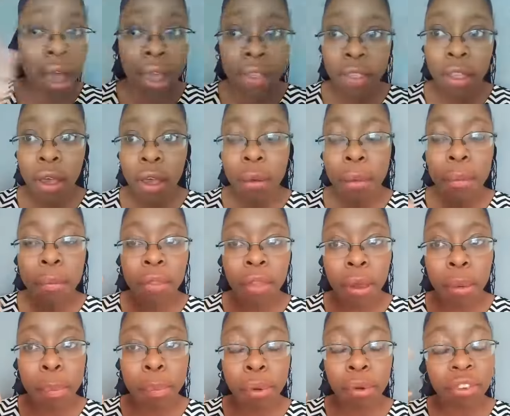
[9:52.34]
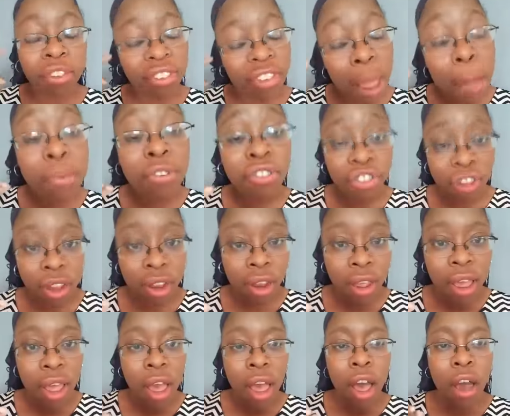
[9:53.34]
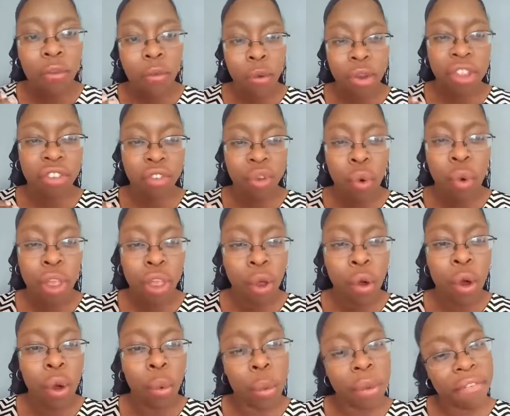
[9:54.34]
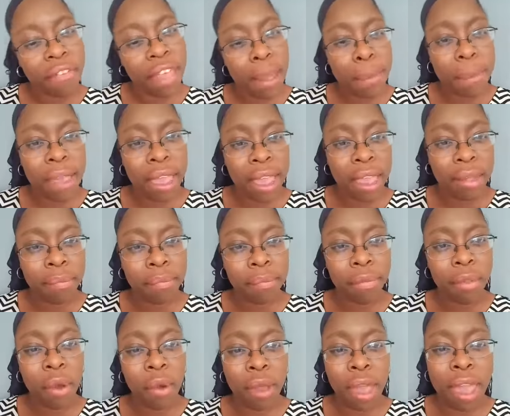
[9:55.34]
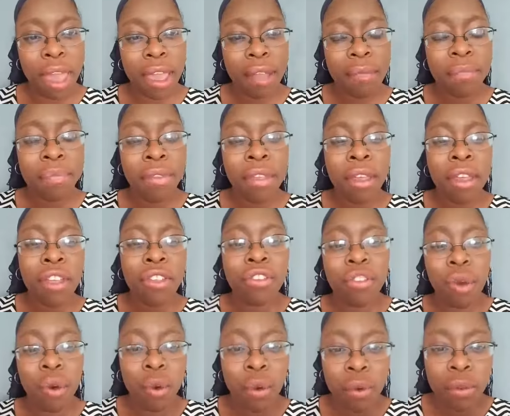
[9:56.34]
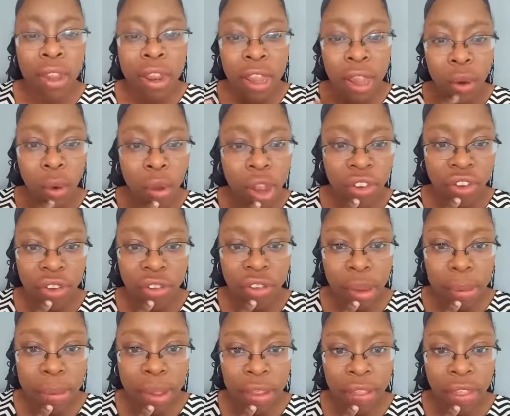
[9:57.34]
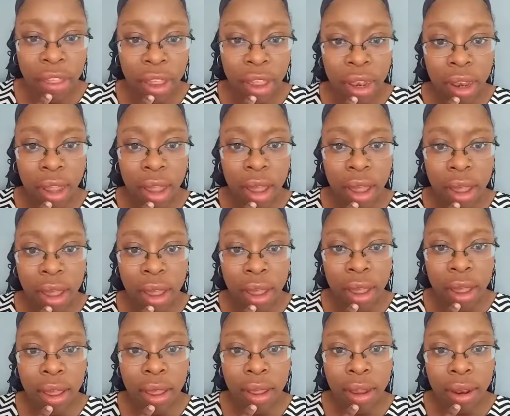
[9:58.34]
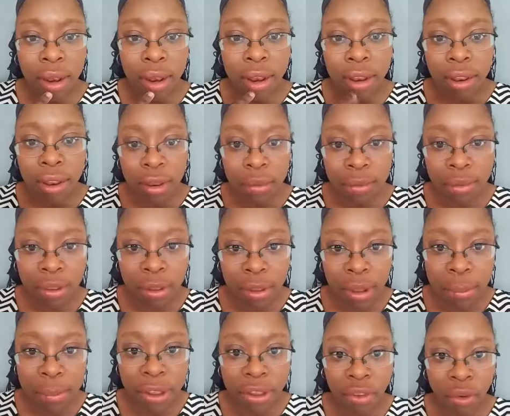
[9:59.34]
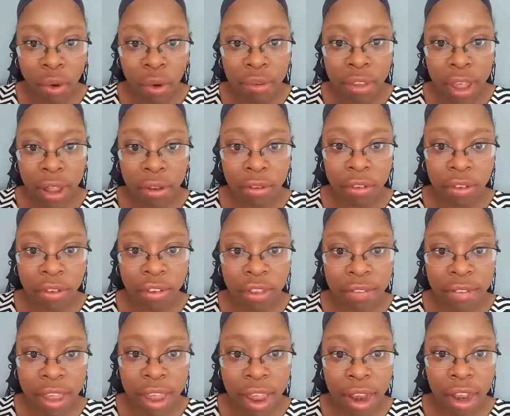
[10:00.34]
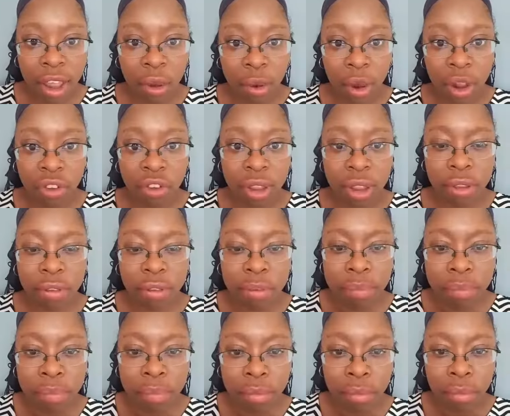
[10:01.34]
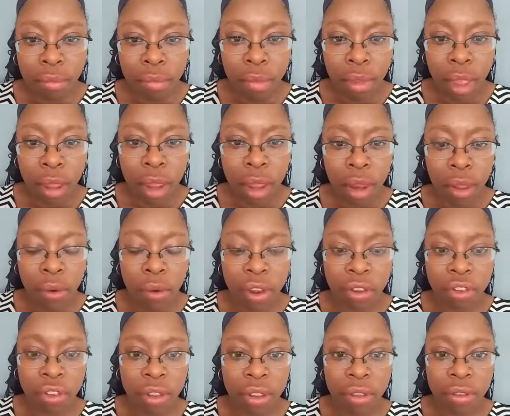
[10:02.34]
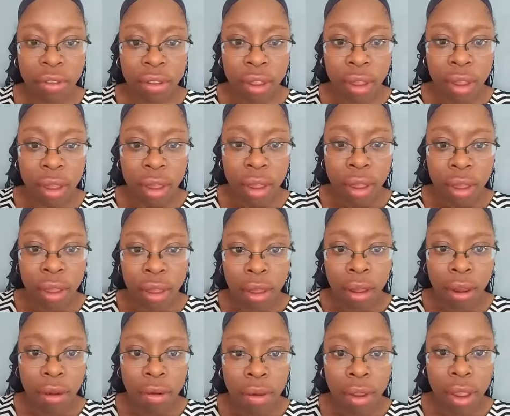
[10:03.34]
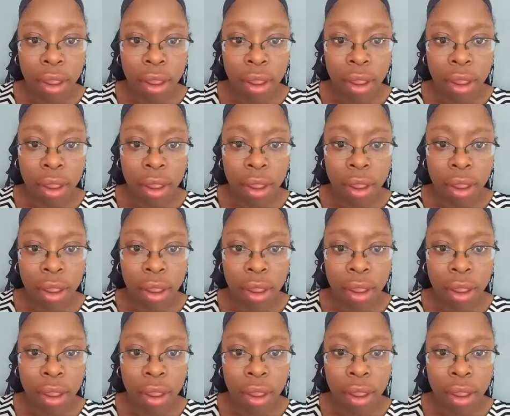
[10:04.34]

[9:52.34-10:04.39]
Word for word: the the perception of what is going on with that pain okay so any questions about that uh let me see let me scroll down just see if i had any questions any questions all